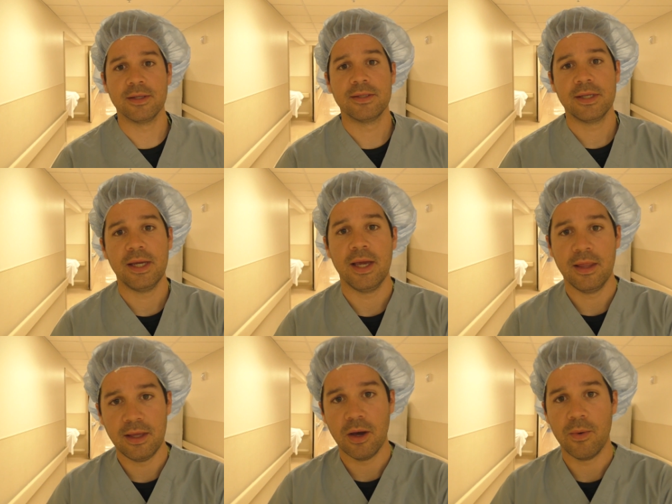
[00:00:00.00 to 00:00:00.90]
see
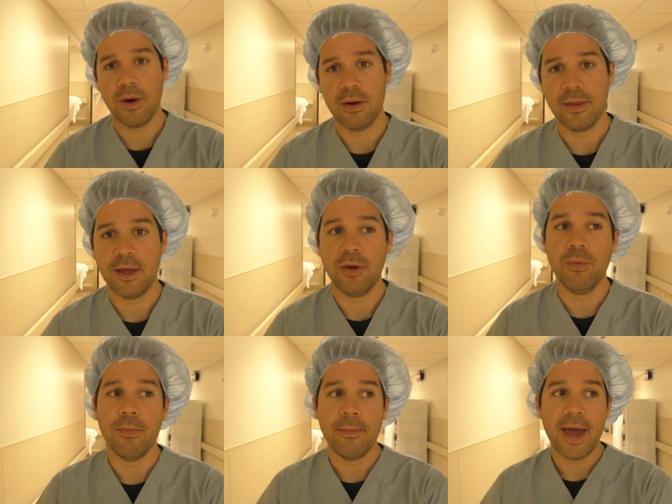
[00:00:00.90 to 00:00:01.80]
in the OR that you
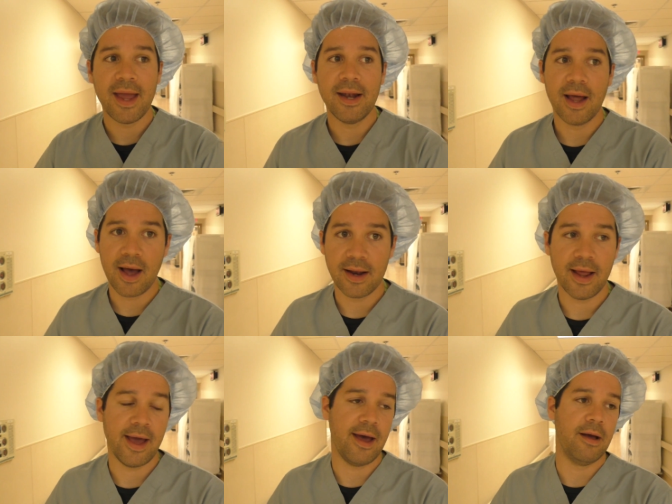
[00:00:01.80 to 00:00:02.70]
may not
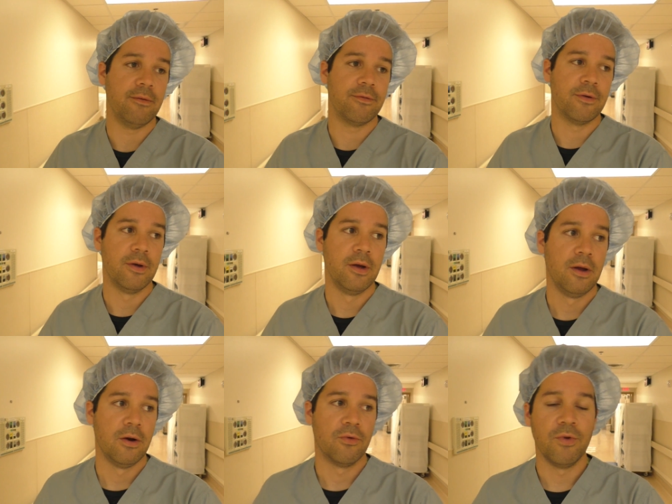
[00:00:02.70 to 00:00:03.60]
have
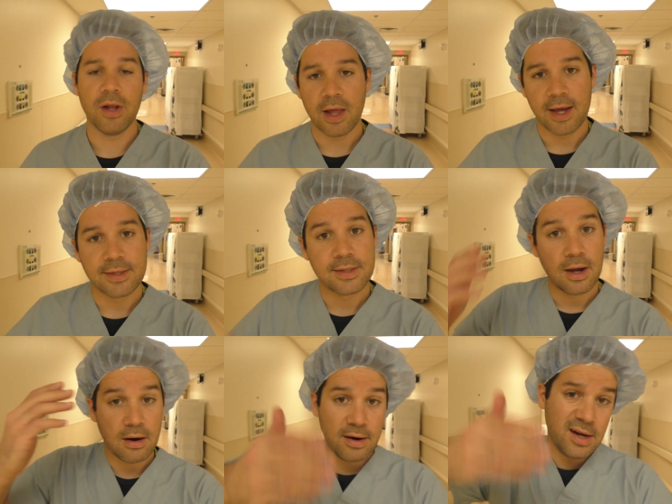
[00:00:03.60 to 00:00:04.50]
realized
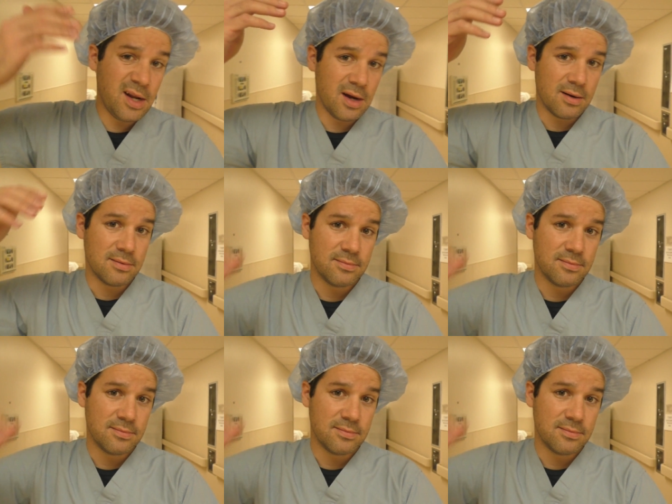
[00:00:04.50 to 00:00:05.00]
are in here.